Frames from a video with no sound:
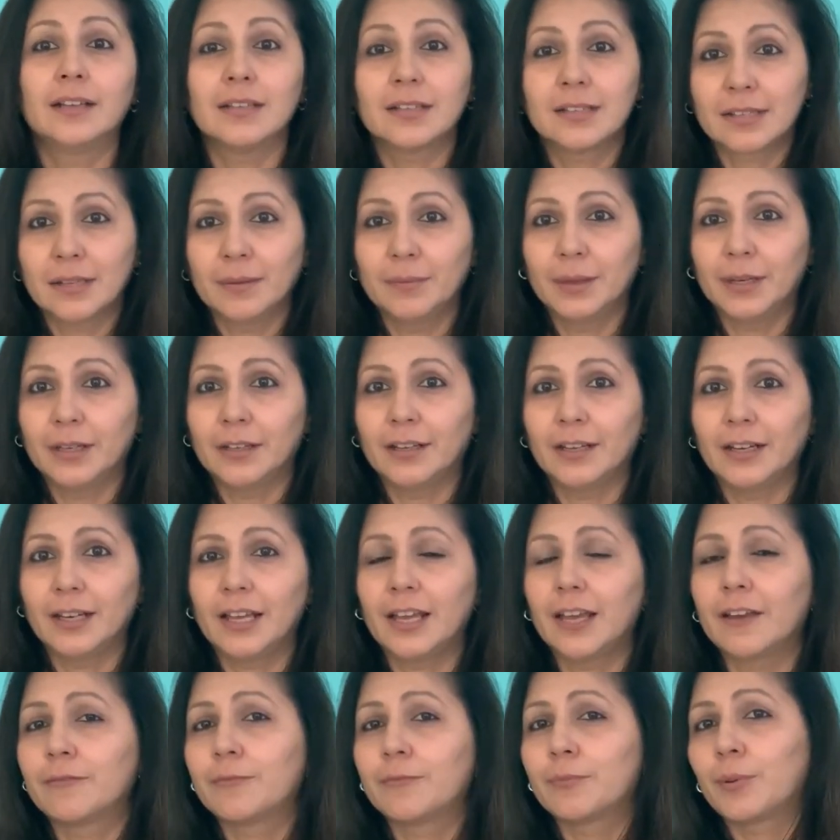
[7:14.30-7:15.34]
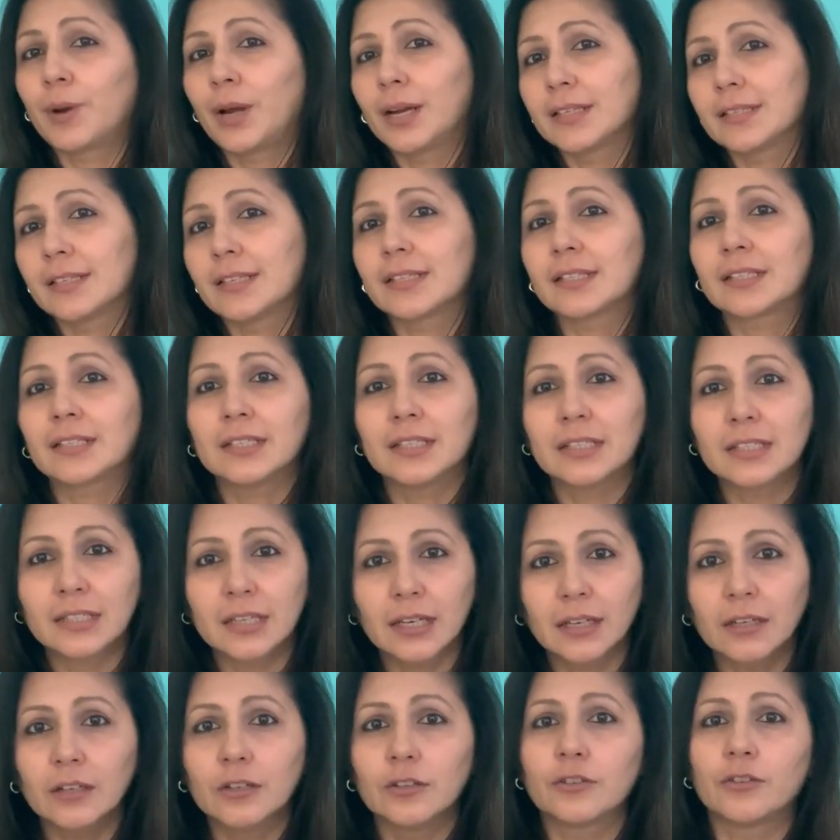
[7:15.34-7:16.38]
Similarly, if prices
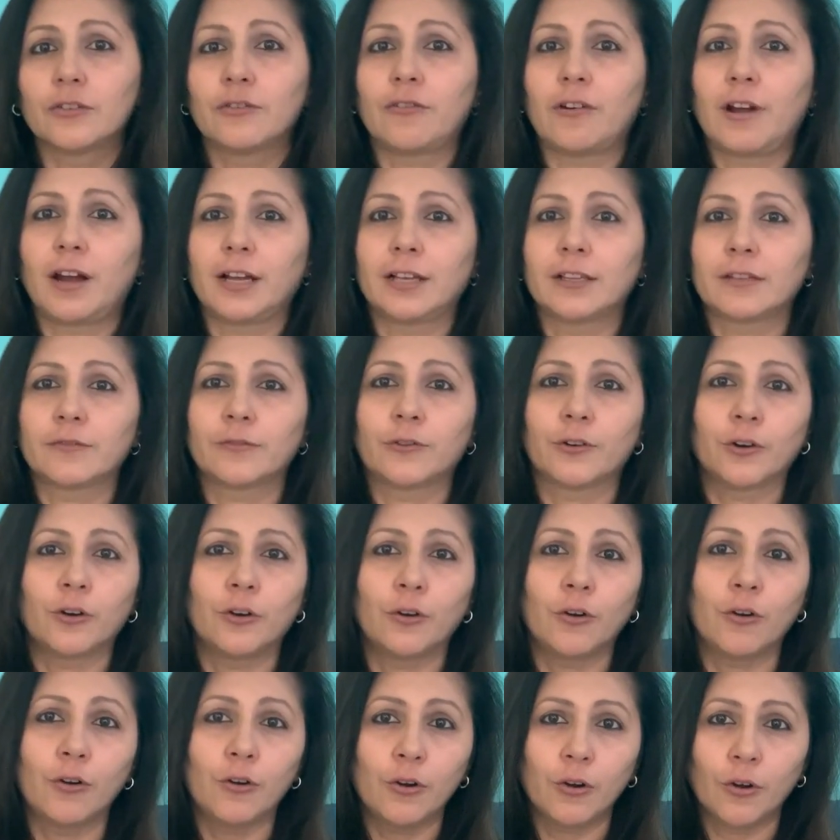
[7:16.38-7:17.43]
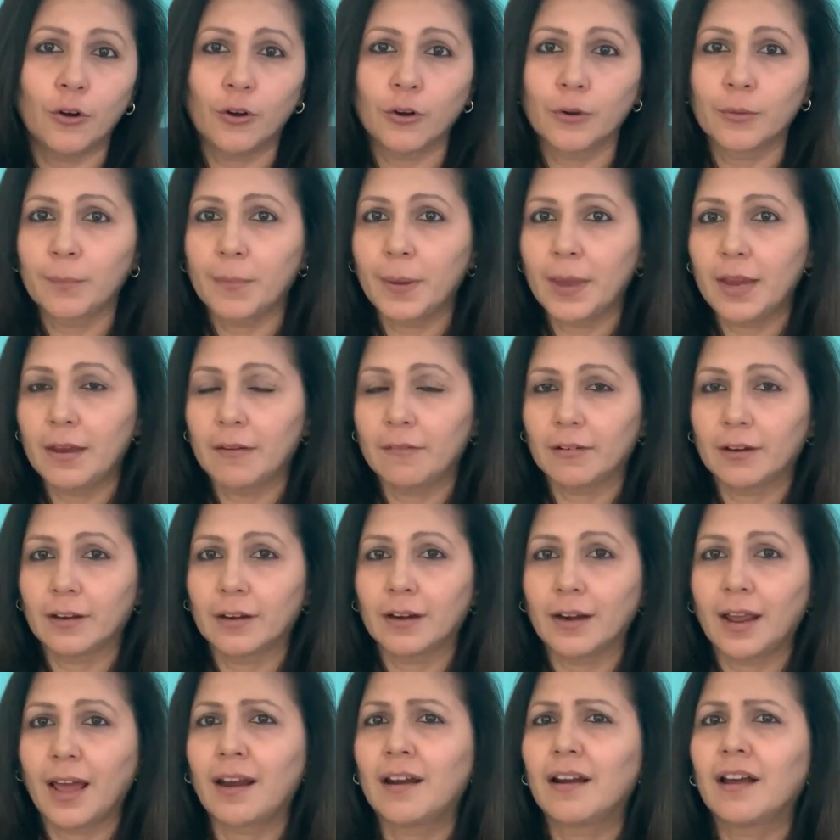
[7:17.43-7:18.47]
continue to rise for a long
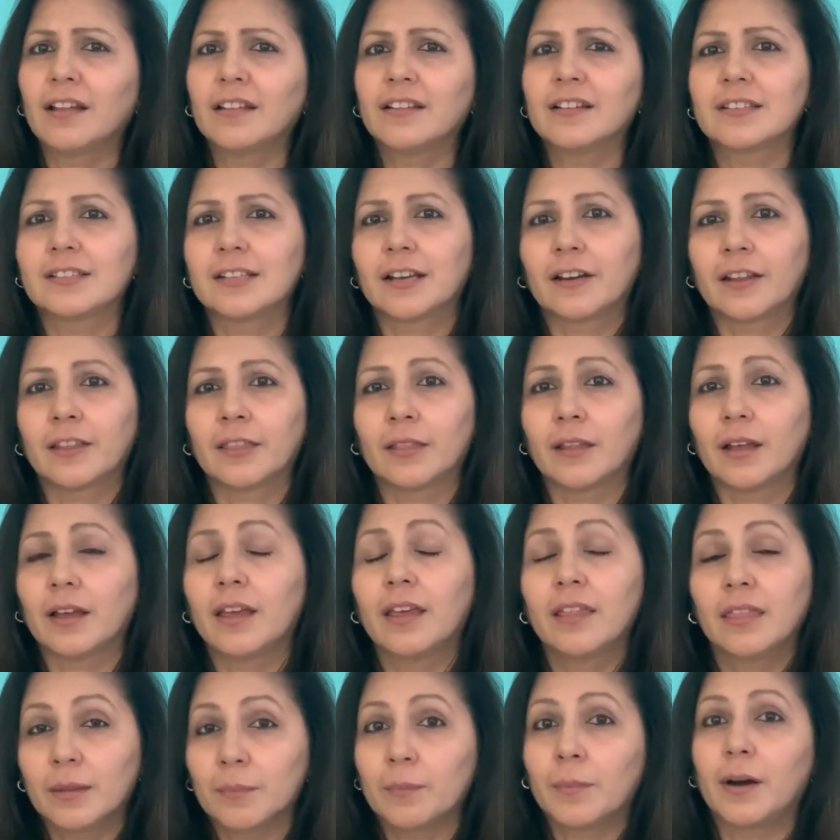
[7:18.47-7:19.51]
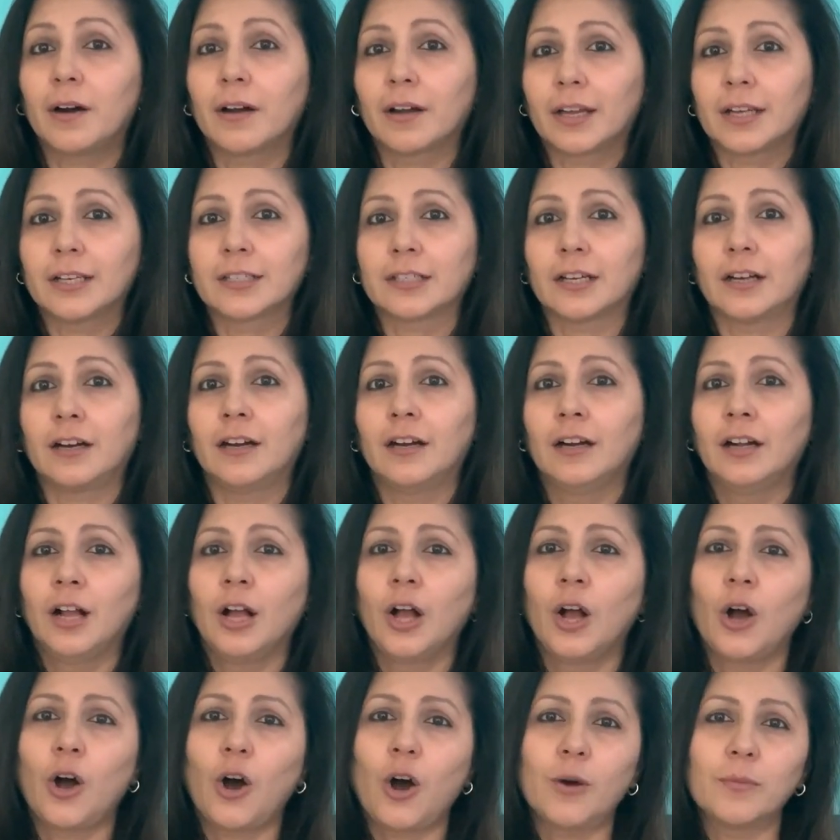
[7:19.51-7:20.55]
period and others in the market are
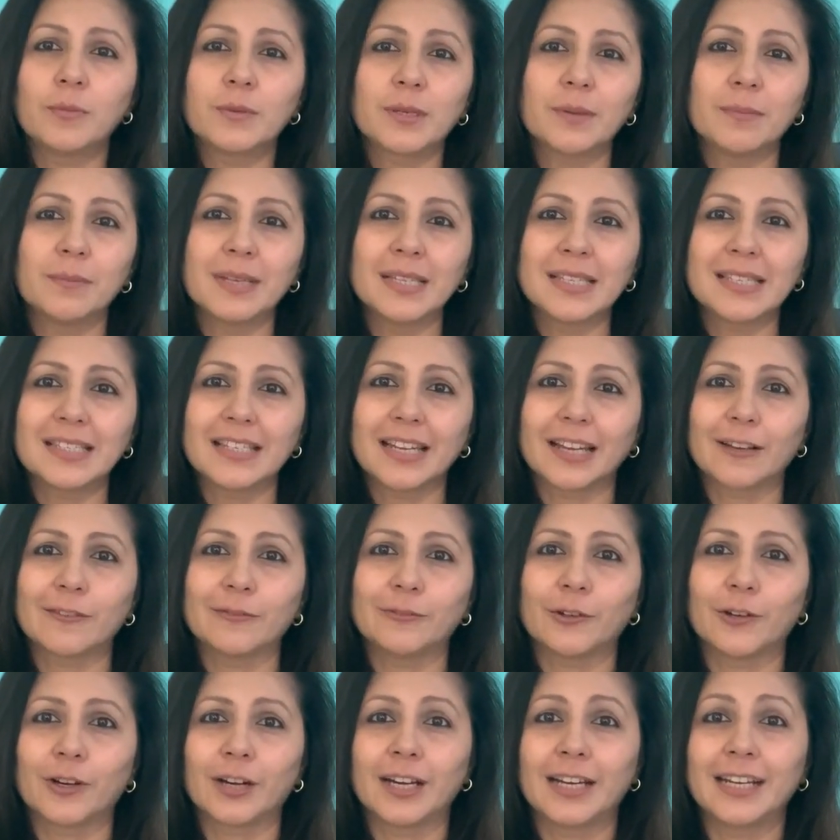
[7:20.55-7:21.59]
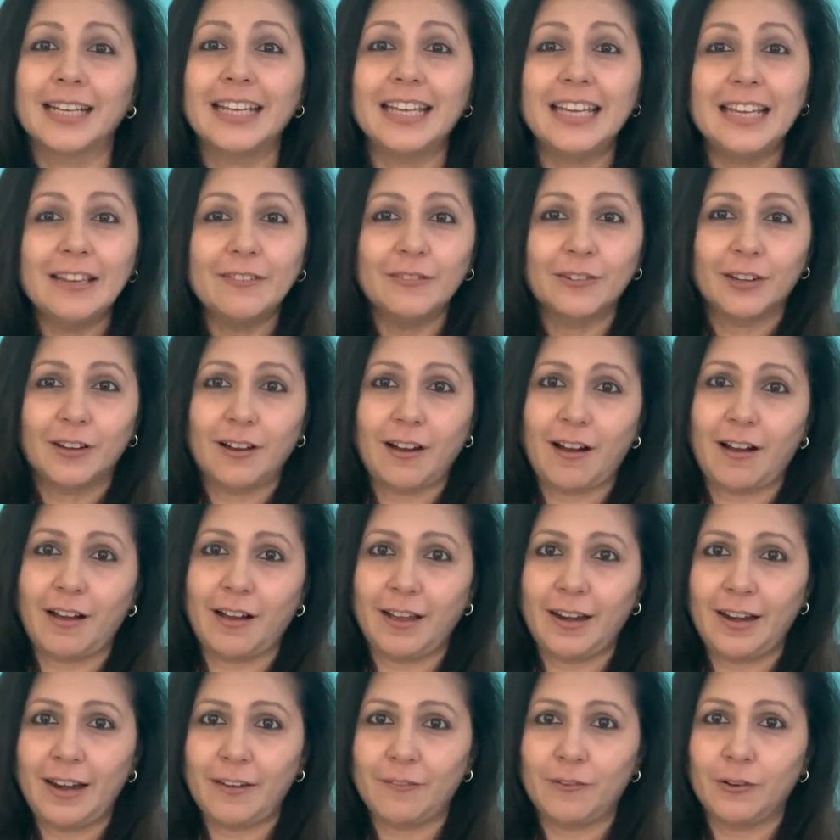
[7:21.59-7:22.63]
optimistic for an even
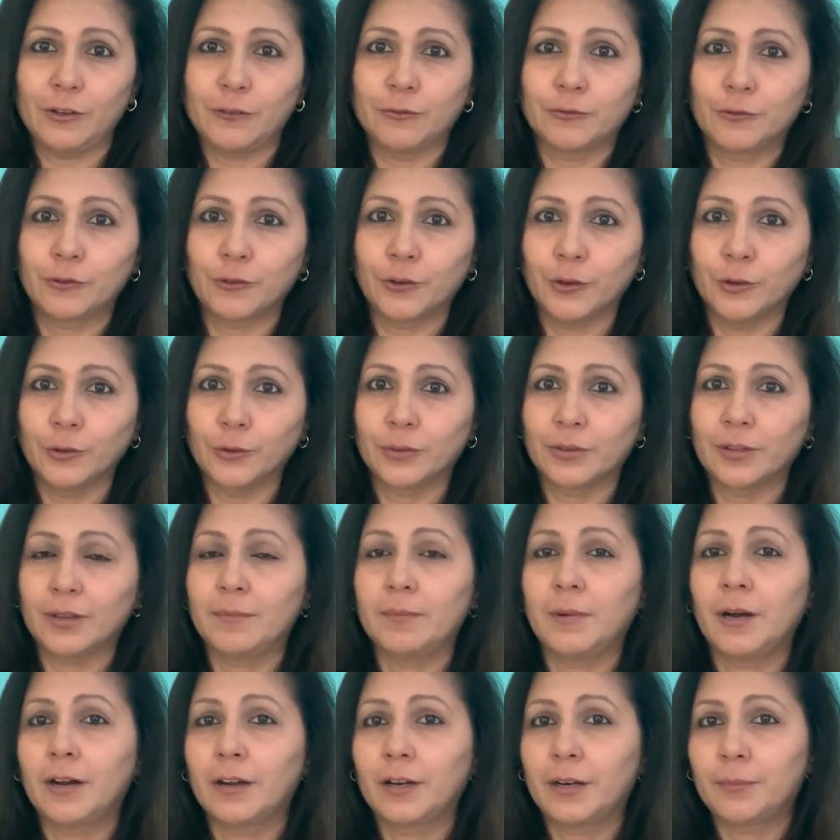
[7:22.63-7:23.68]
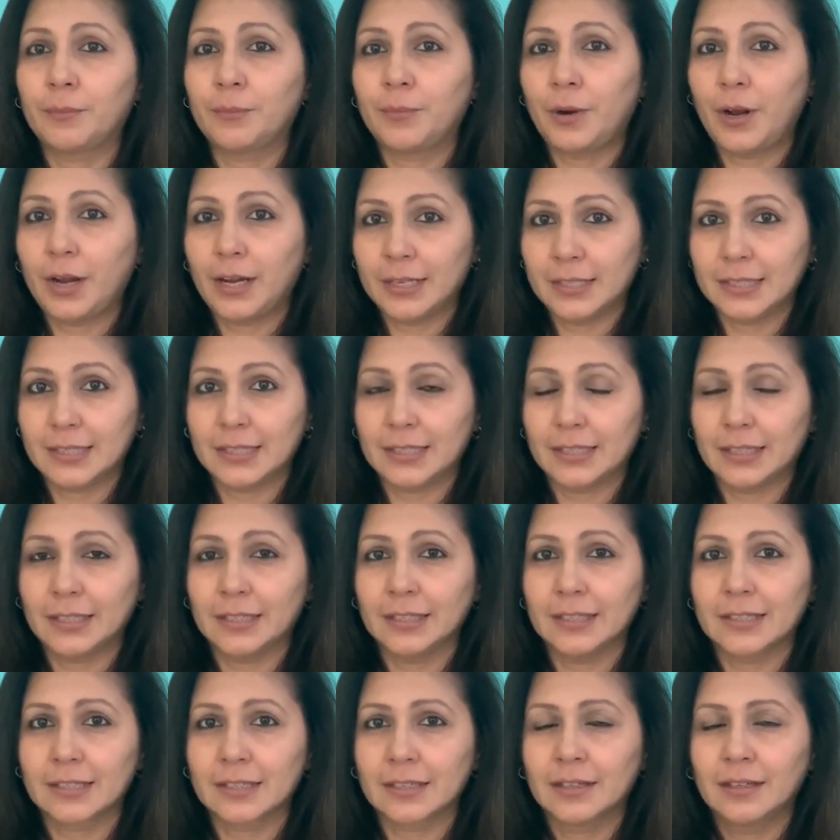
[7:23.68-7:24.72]
higher level of growth in market
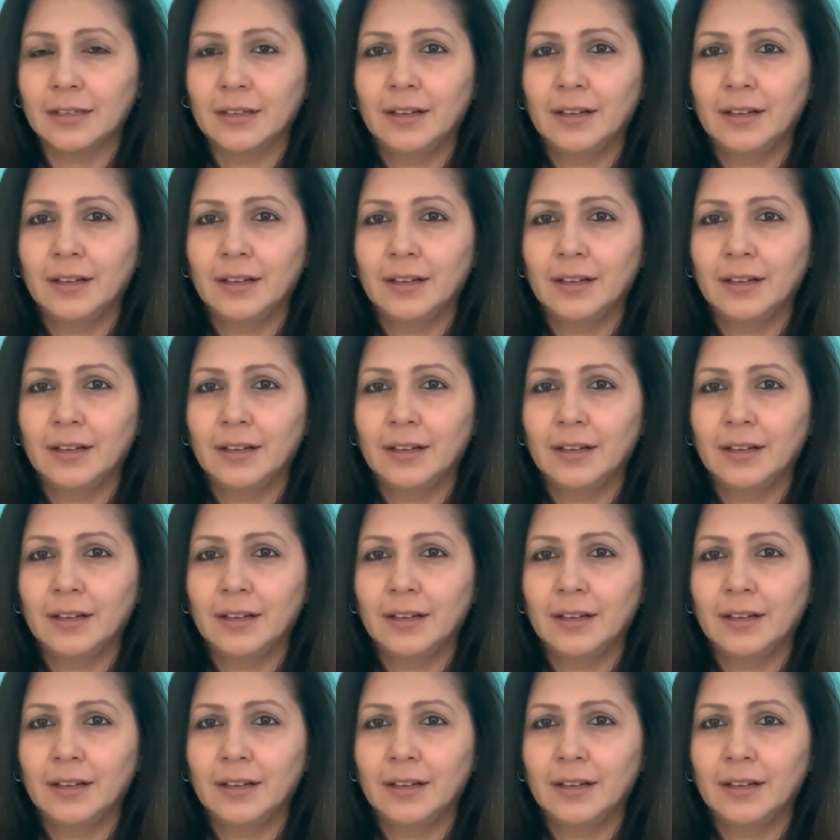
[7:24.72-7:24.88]
prices,